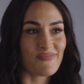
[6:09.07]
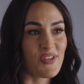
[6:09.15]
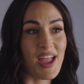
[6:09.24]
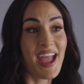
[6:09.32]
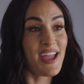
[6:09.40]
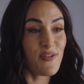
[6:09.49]

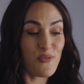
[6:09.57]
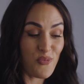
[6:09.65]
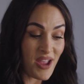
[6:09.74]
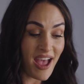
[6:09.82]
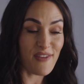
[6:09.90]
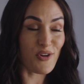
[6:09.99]
Hey, we
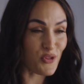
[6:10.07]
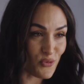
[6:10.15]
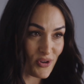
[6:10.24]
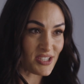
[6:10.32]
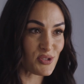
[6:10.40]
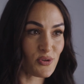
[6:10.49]
have all the
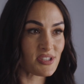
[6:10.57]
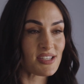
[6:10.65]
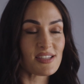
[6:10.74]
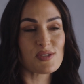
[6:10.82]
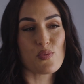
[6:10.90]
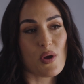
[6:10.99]

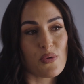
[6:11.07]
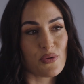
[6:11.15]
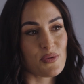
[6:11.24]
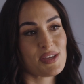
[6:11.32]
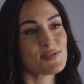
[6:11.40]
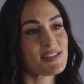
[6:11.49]
resources. Why wouldn't
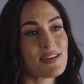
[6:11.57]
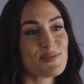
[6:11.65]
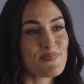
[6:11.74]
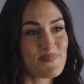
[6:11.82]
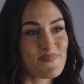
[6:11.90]
we use it?